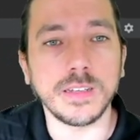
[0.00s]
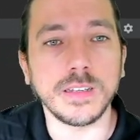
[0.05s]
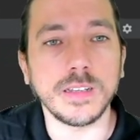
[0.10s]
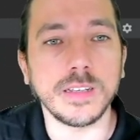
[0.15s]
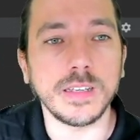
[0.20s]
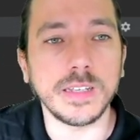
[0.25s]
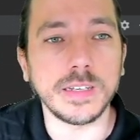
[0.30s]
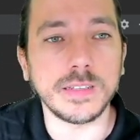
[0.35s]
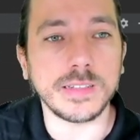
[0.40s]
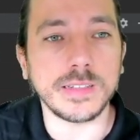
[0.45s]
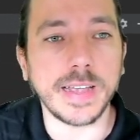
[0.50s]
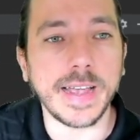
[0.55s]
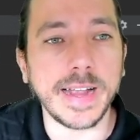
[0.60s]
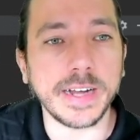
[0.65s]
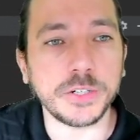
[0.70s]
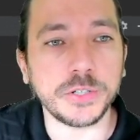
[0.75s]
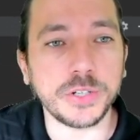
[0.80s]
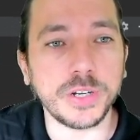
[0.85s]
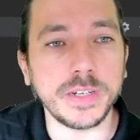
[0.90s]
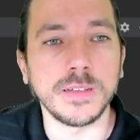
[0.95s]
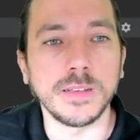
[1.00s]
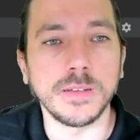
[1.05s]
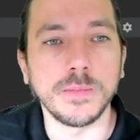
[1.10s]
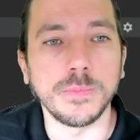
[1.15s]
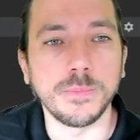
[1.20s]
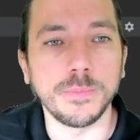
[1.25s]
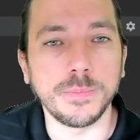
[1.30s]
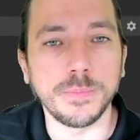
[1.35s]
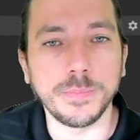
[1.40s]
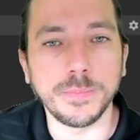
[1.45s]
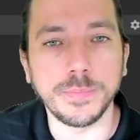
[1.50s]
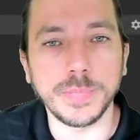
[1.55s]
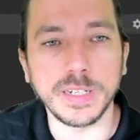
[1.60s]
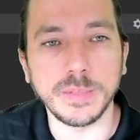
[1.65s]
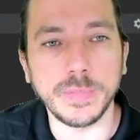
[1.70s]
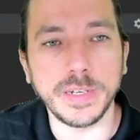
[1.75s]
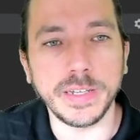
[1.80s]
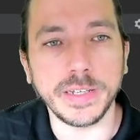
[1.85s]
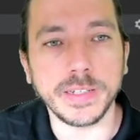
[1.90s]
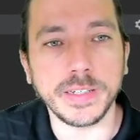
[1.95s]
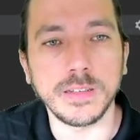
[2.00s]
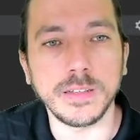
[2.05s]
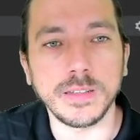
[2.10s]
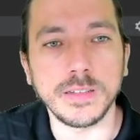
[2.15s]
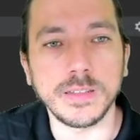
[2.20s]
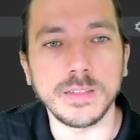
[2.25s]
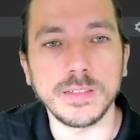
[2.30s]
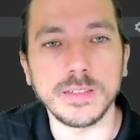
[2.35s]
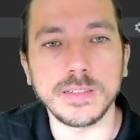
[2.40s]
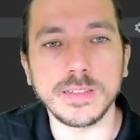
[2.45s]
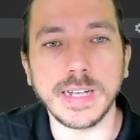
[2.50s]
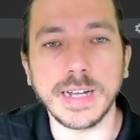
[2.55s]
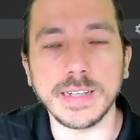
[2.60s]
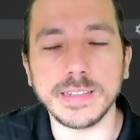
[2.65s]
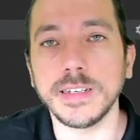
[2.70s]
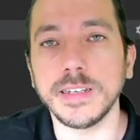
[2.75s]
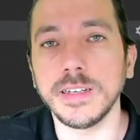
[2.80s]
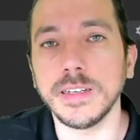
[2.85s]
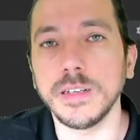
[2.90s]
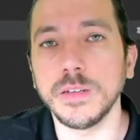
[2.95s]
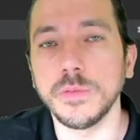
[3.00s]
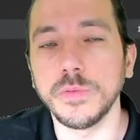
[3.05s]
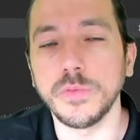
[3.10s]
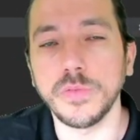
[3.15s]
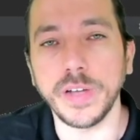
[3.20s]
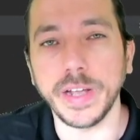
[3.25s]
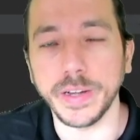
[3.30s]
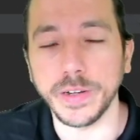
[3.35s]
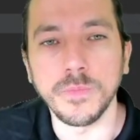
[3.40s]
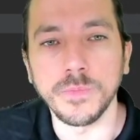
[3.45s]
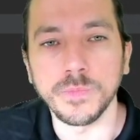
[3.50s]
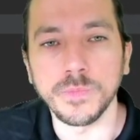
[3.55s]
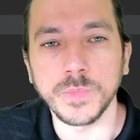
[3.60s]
it's actually public static final.